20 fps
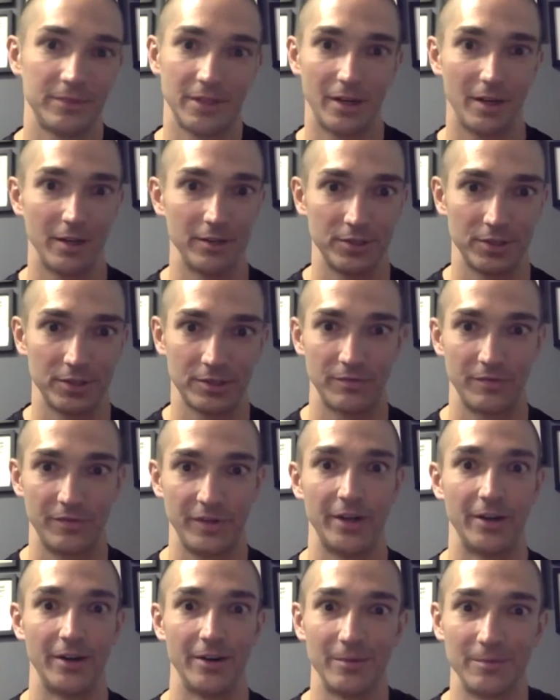then I'll just
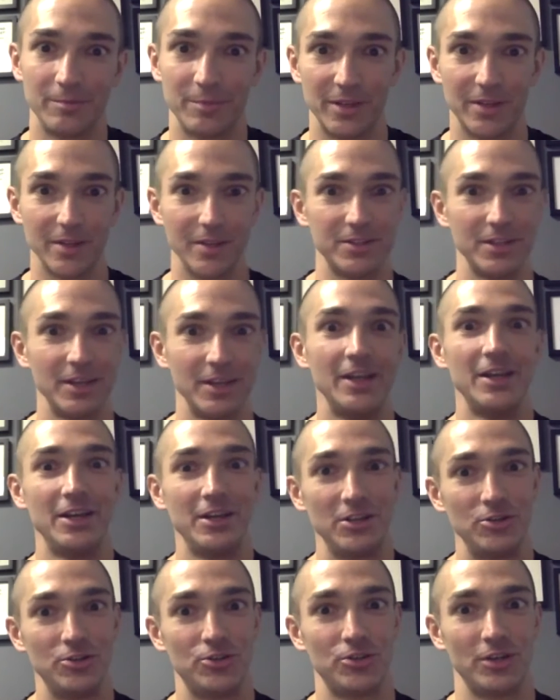veer, because
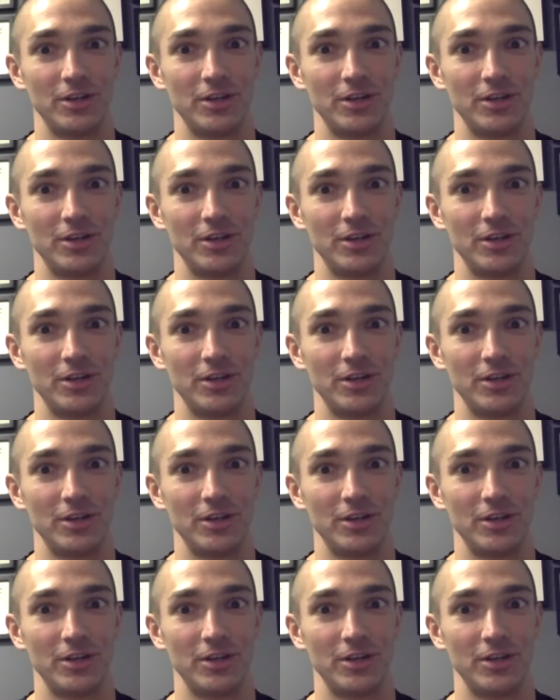you